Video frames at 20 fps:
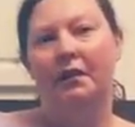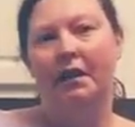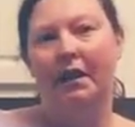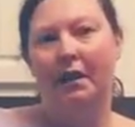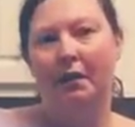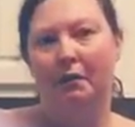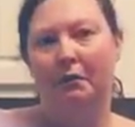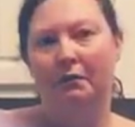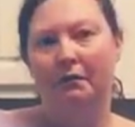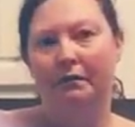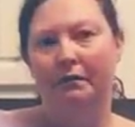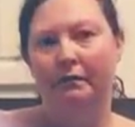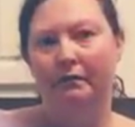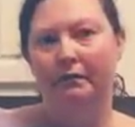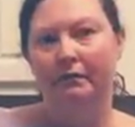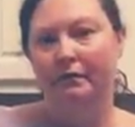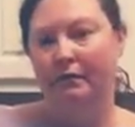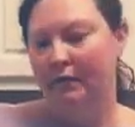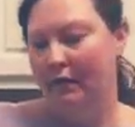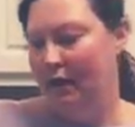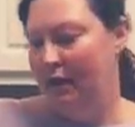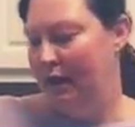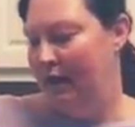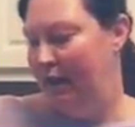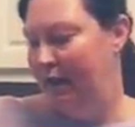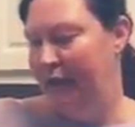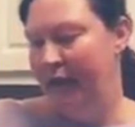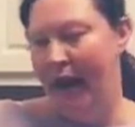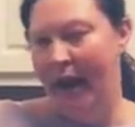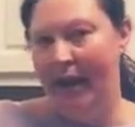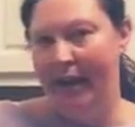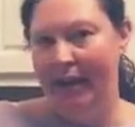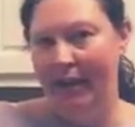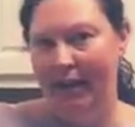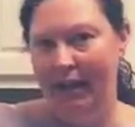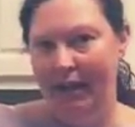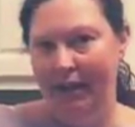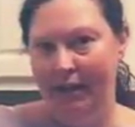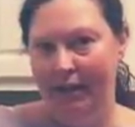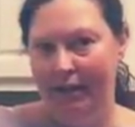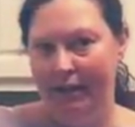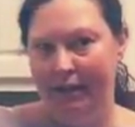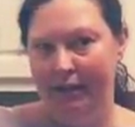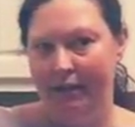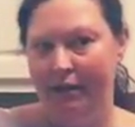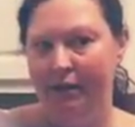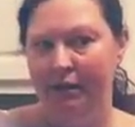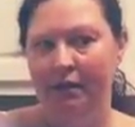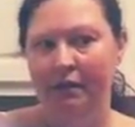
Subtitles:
sale. And that is,